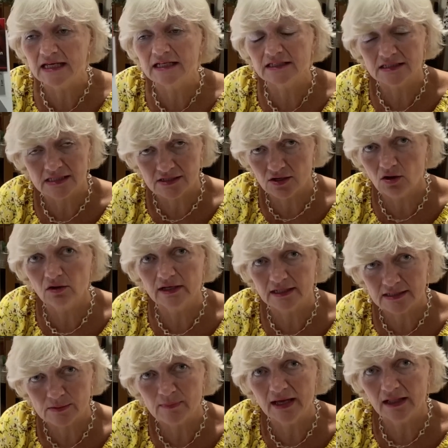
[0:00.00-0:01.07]
and it's not.
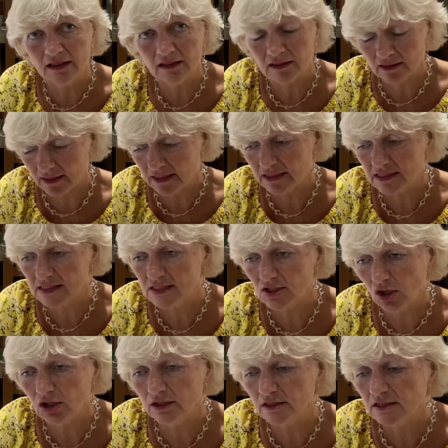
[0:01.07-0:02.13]
It's metal, it's
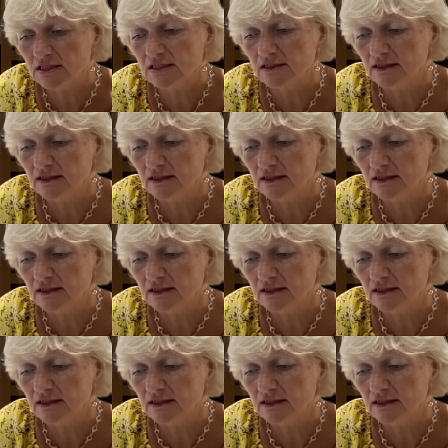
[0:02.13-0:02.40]
solid,